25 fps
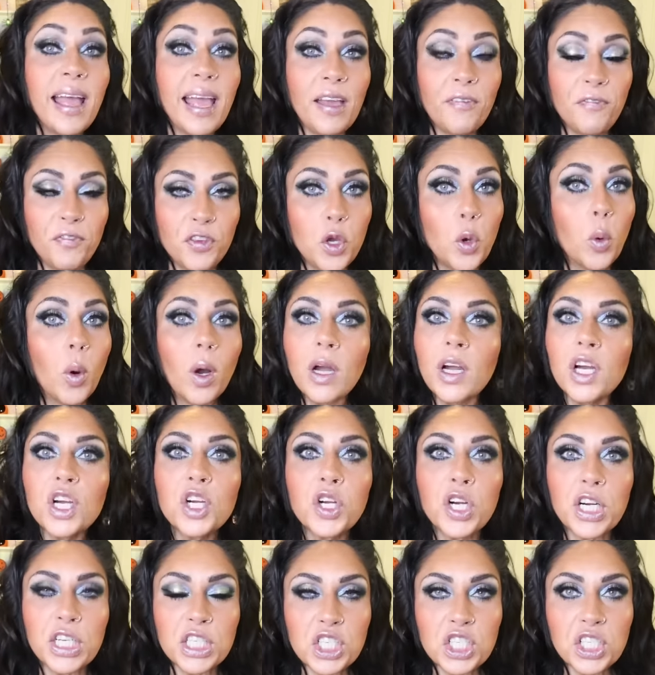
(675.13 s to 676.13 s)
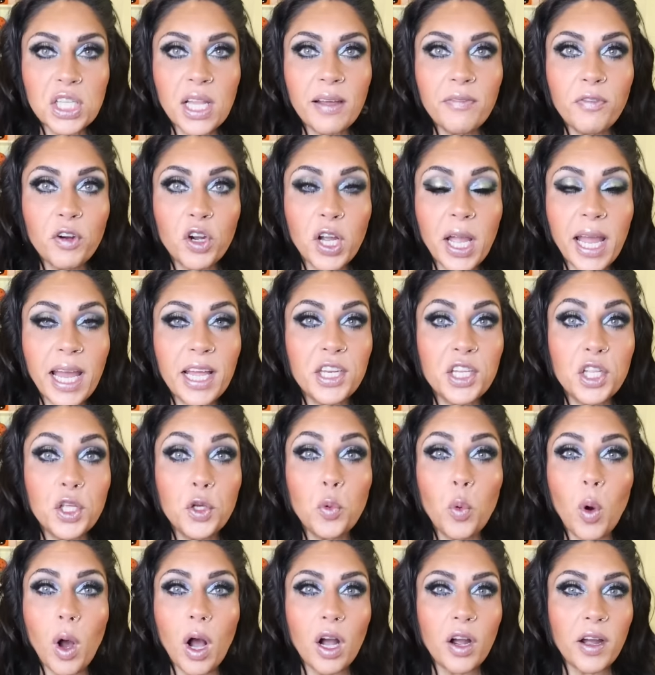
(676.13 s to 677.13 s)
If you are a crunch lover and
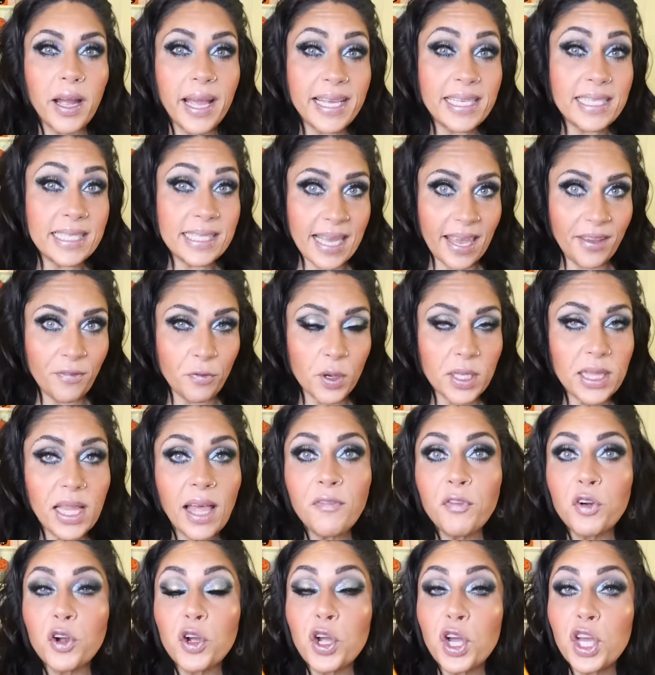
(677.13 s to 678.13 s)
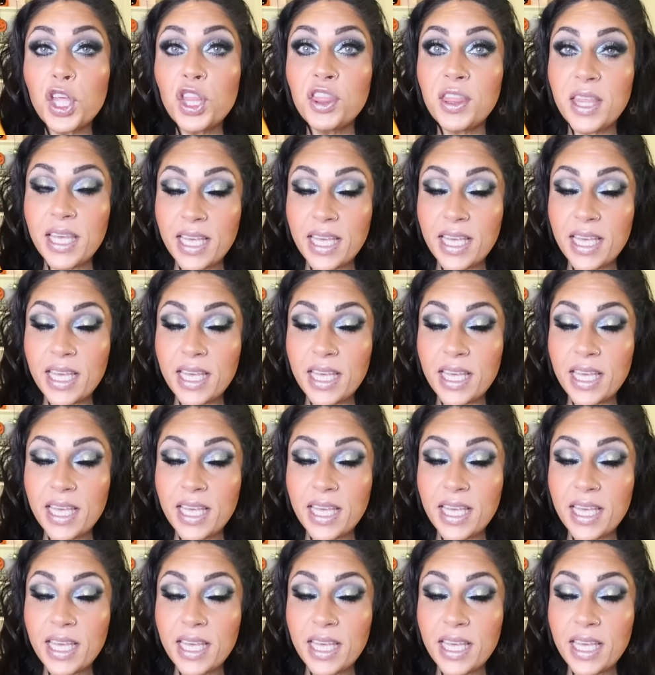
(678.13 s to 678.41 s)
you are a savory lover,